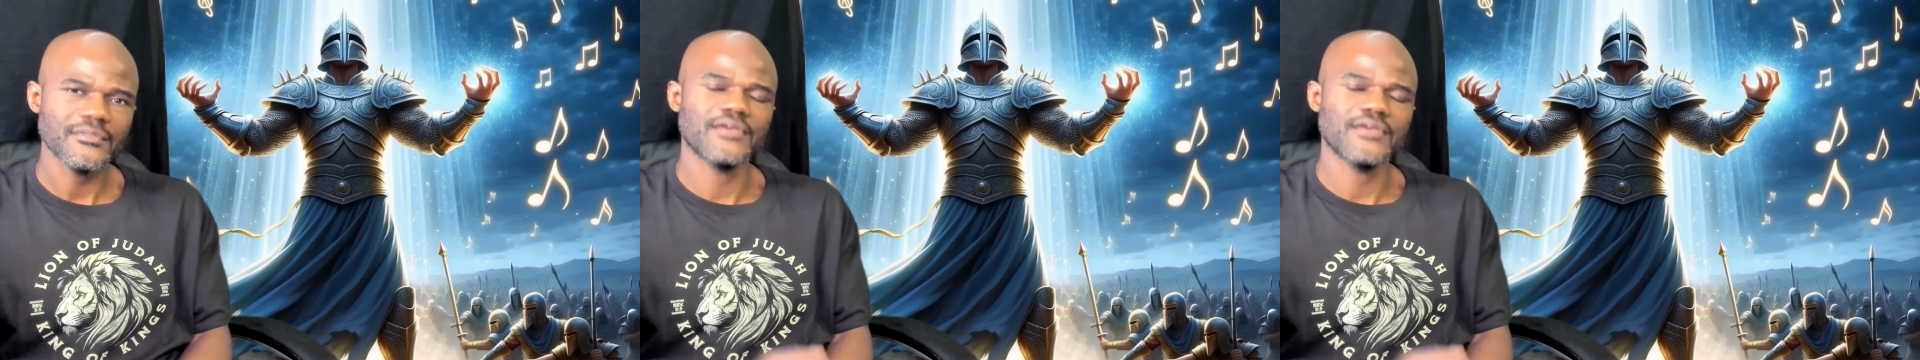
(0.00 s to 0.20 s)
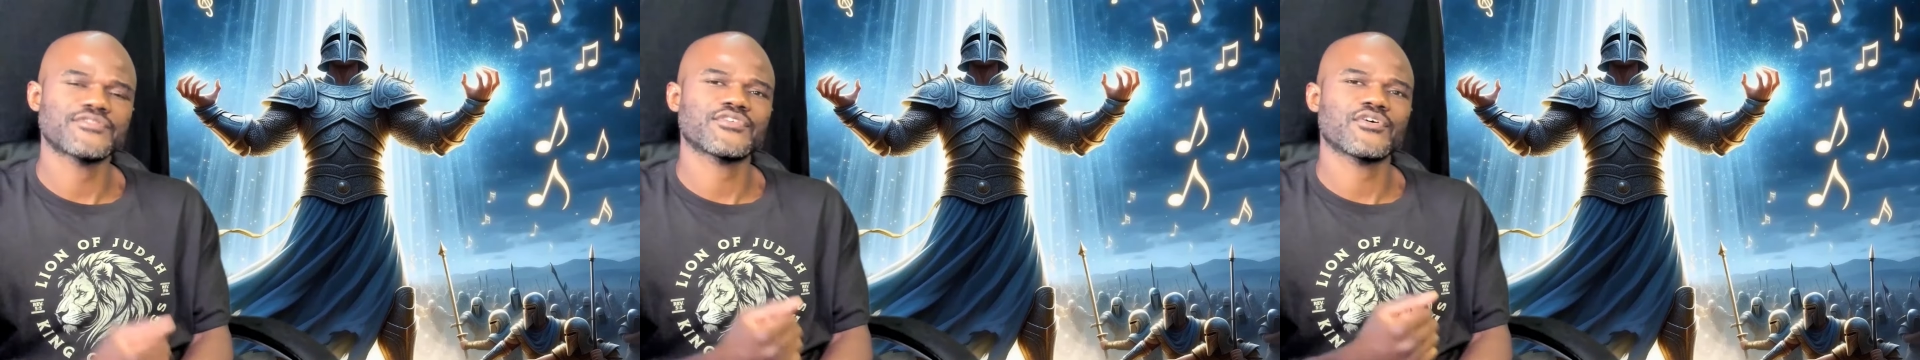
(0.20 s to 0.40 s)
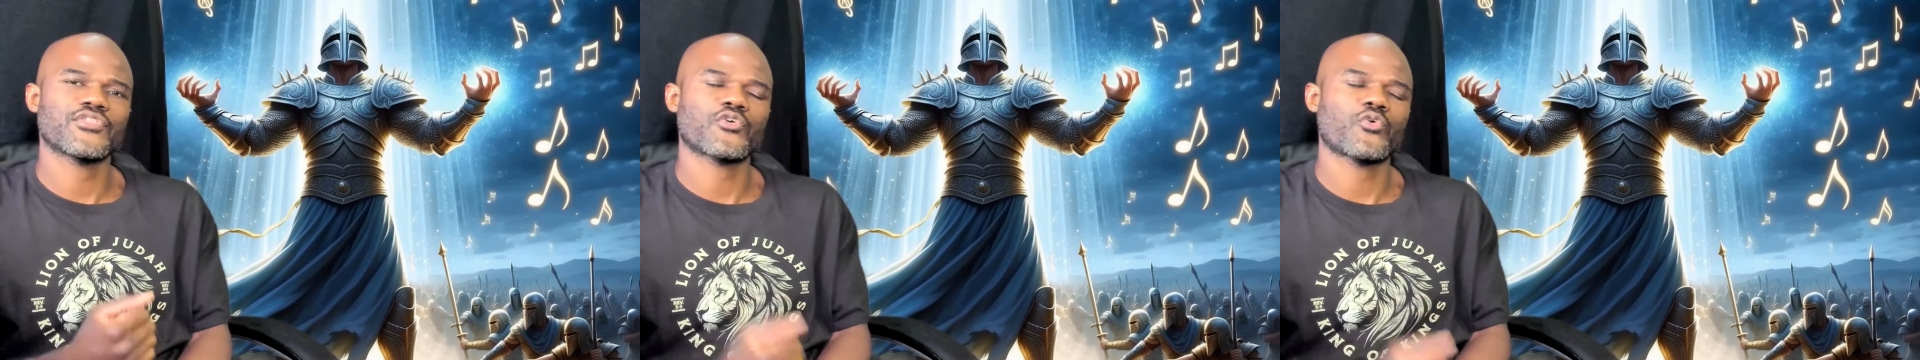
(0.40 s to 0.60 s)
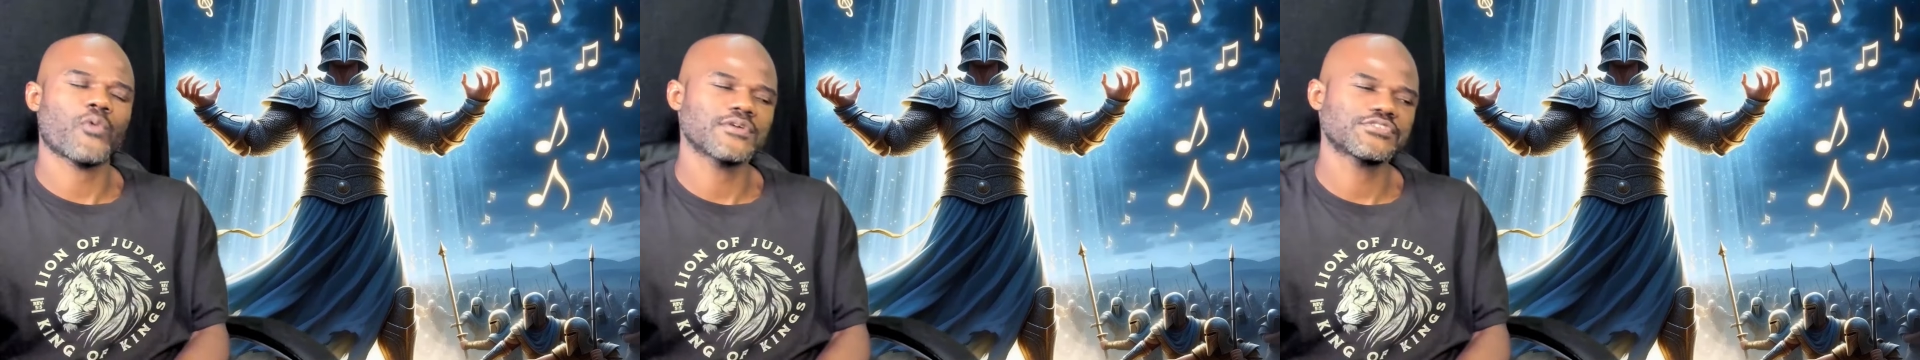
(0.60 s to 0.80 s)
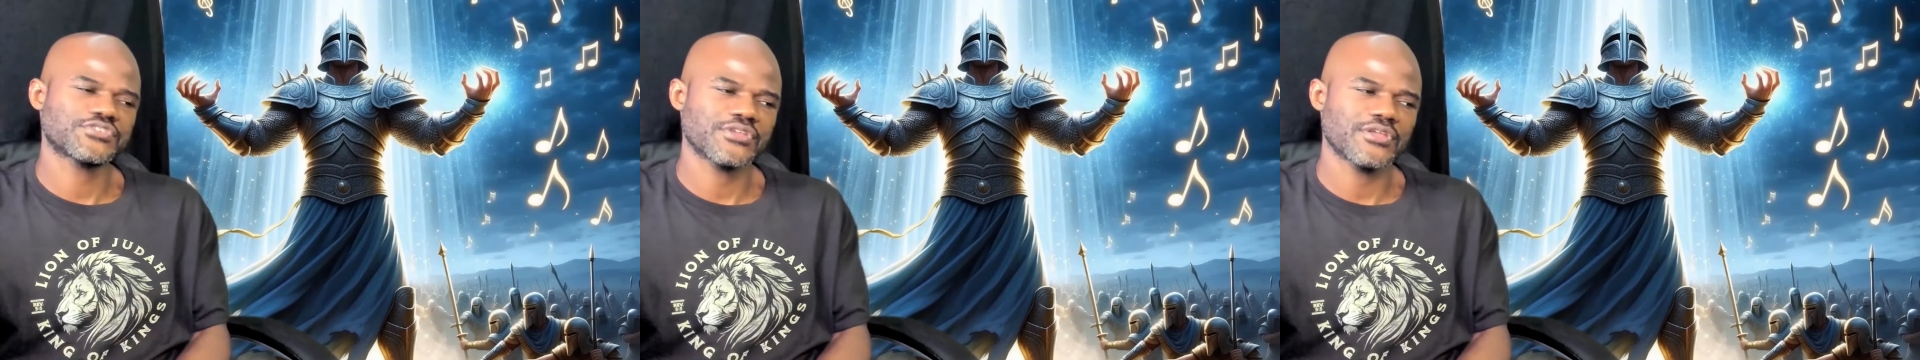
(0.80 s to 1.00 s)
And so the
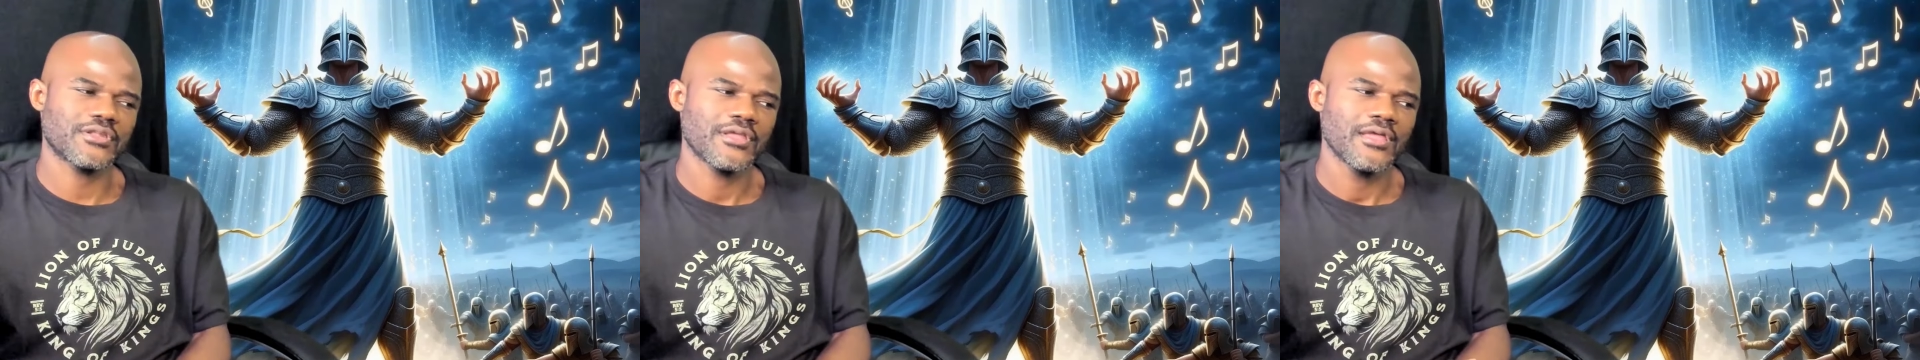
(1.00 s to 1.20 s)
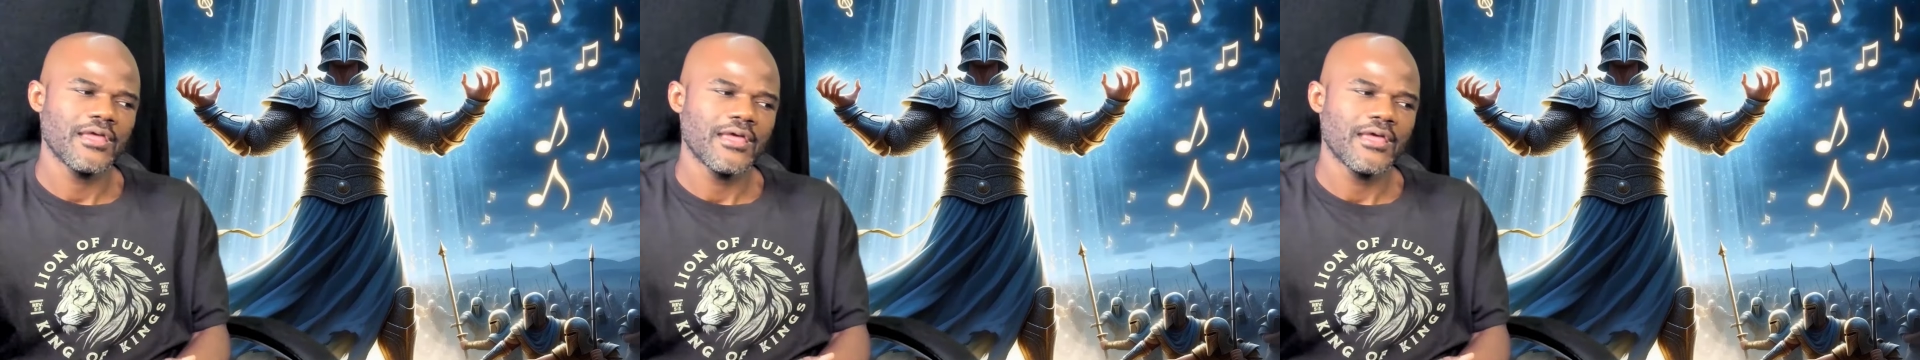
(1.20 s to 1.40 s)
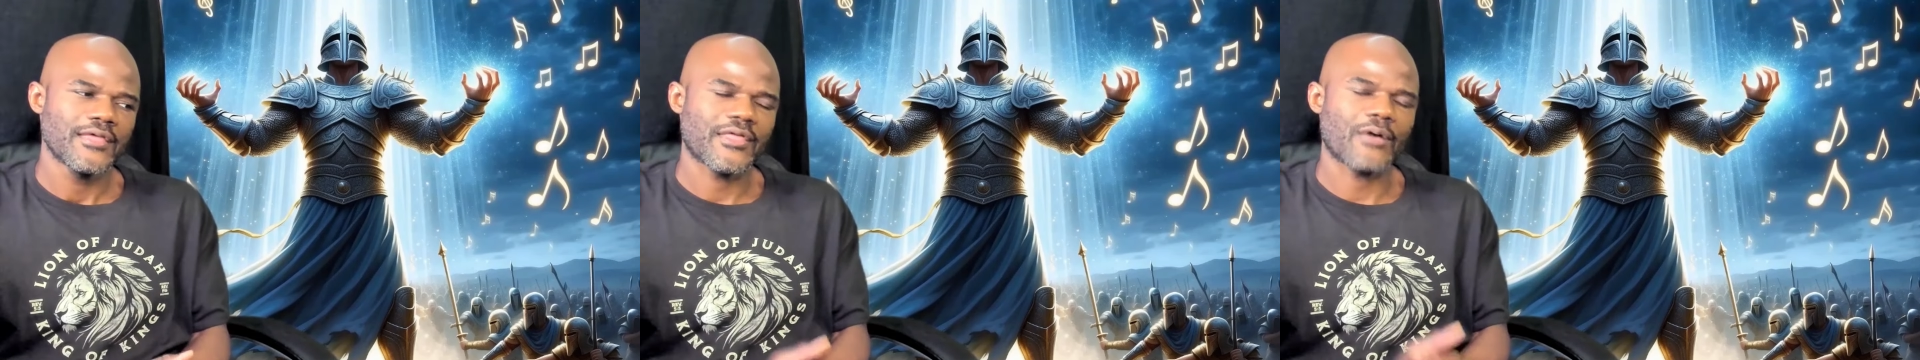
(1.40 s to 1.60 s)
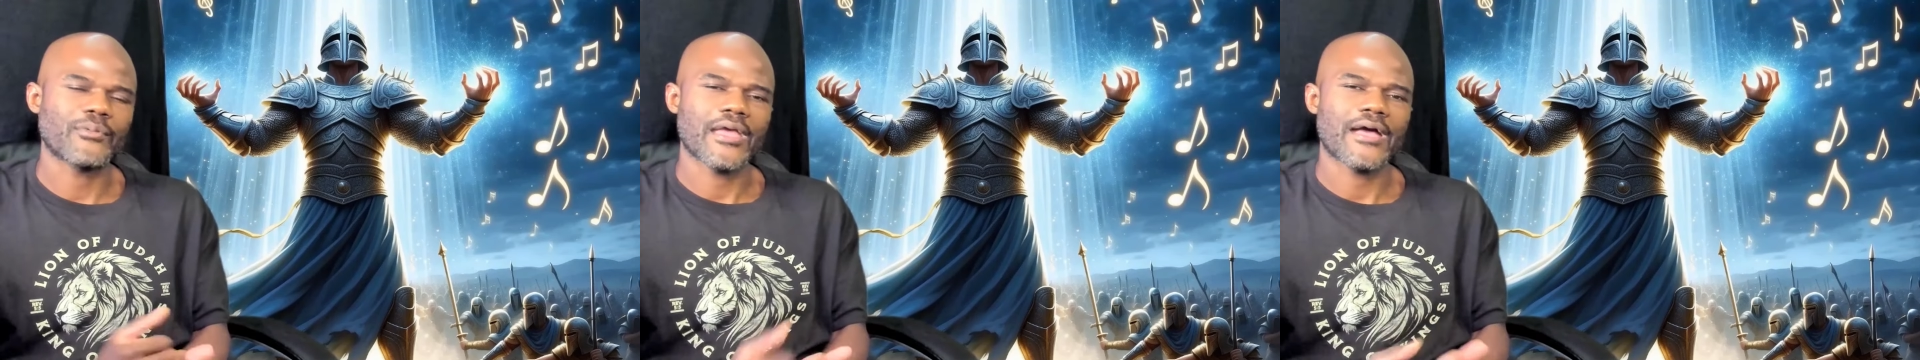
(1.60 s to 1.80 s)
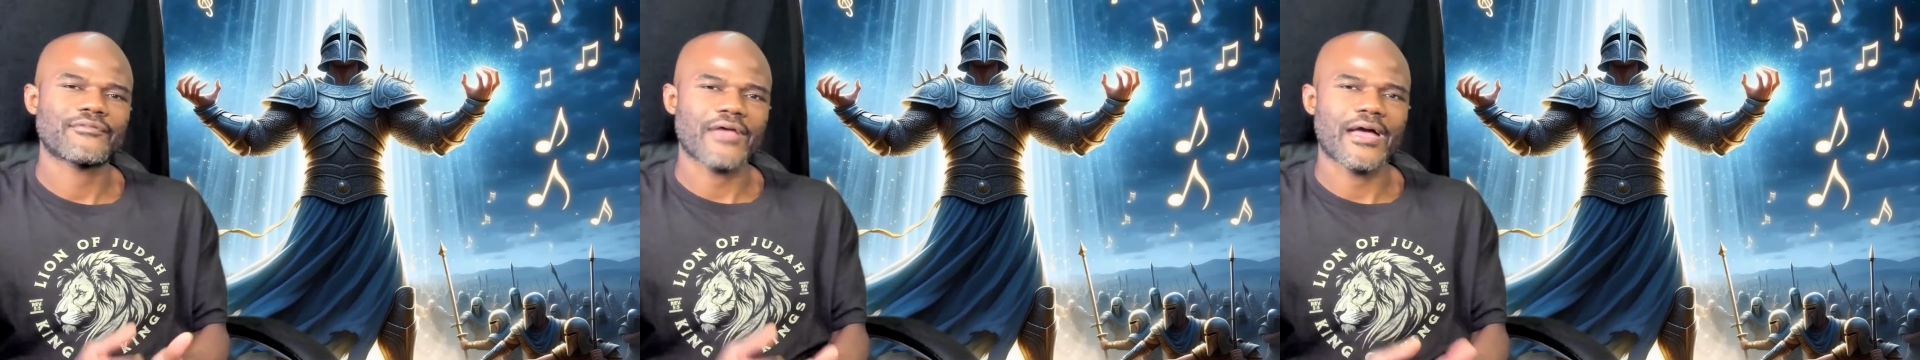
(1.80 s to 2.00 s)
question that
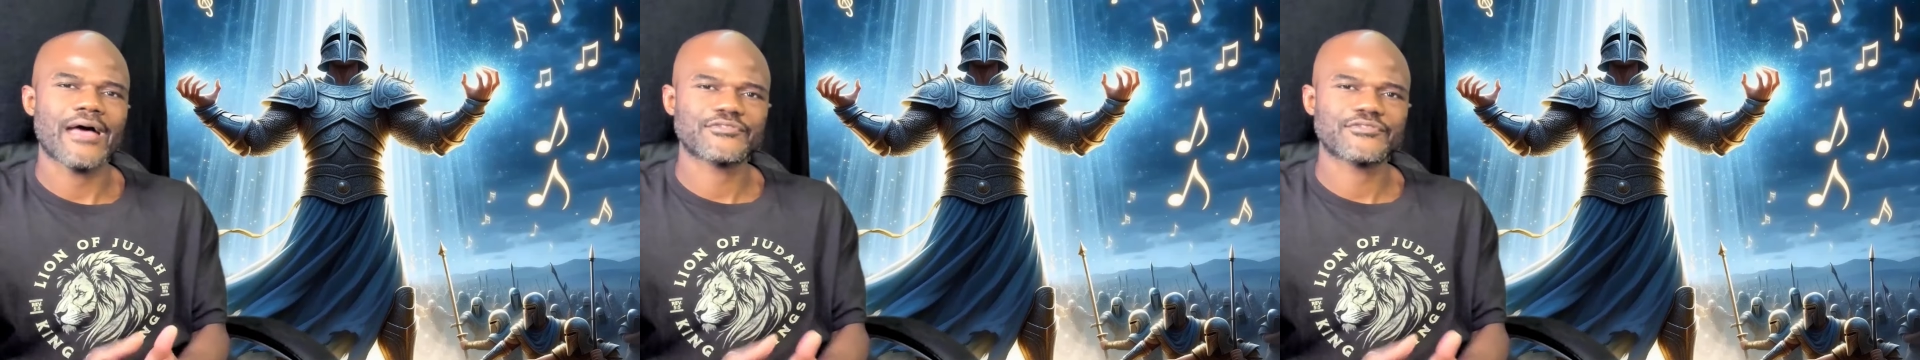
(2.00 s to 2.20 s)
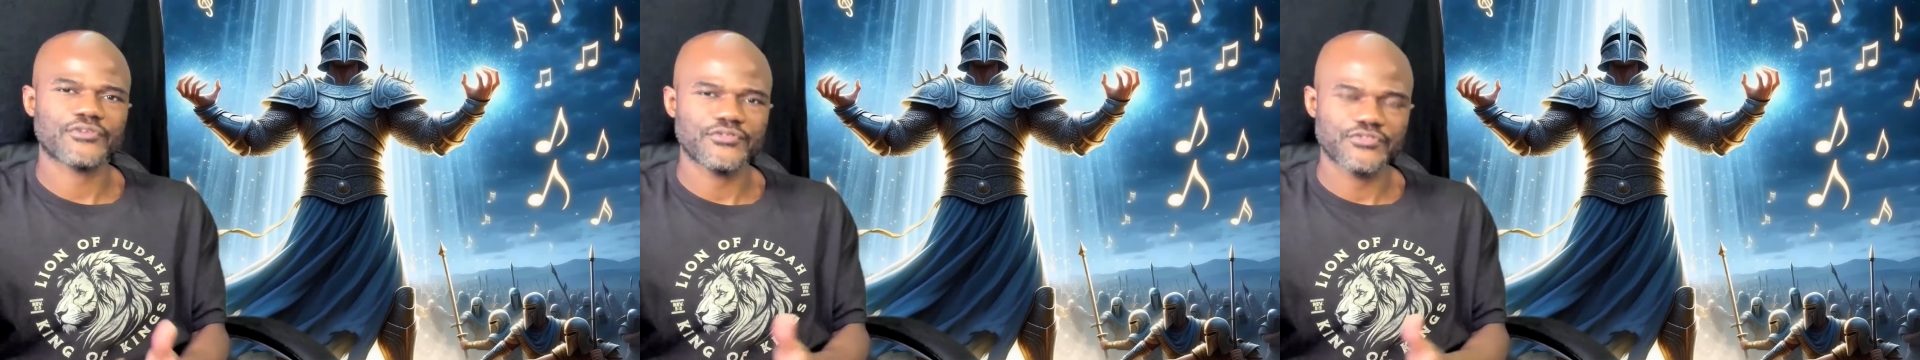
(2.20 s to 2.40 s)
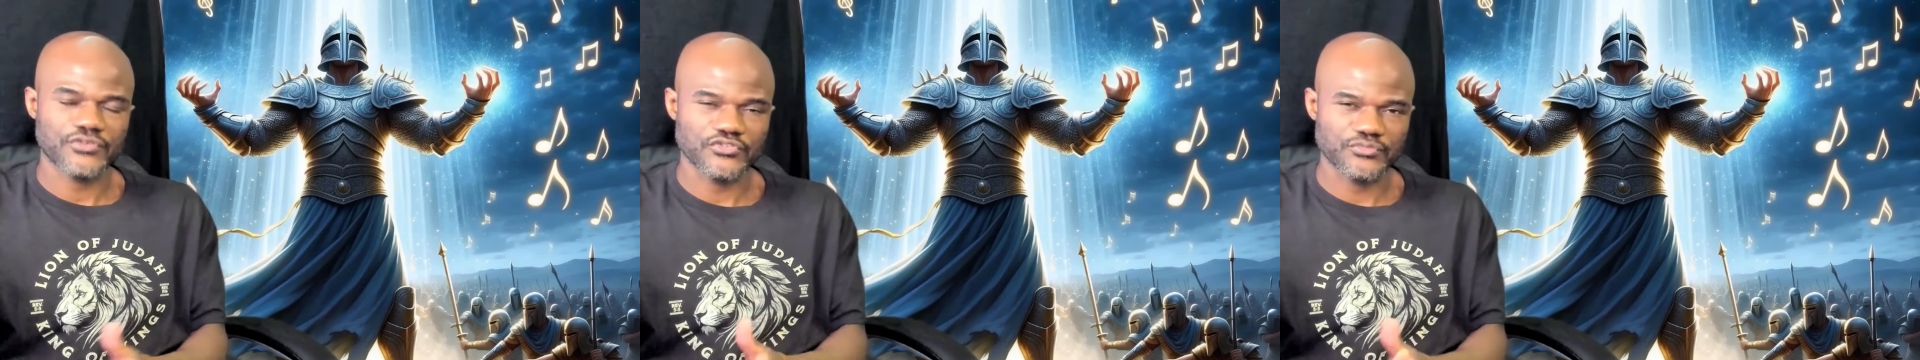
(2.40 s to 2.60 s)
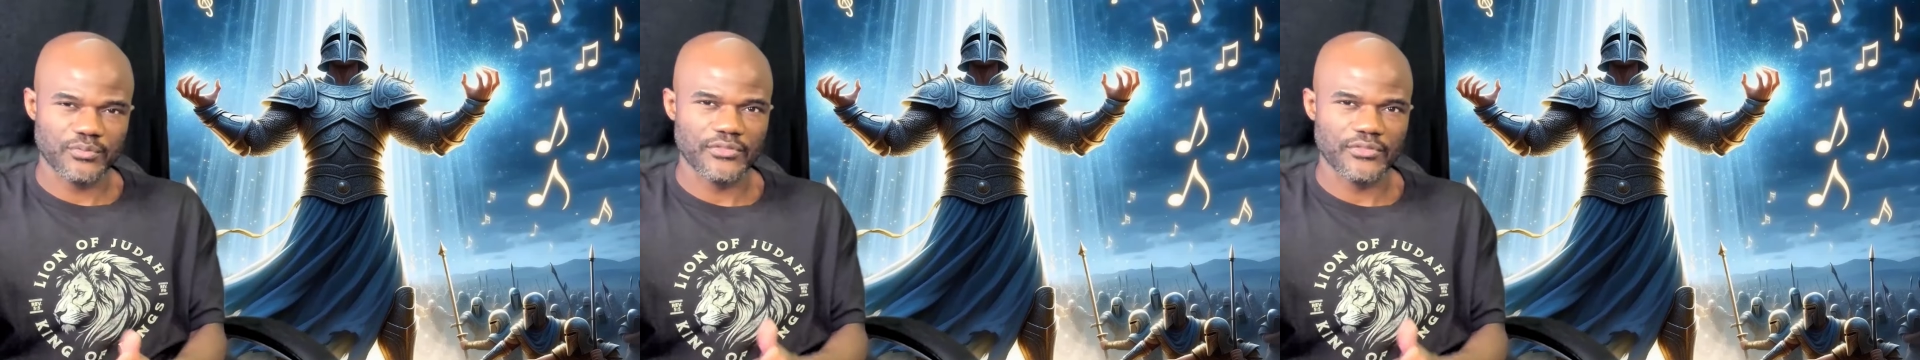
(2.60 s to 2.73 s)
we have to ask ourselves,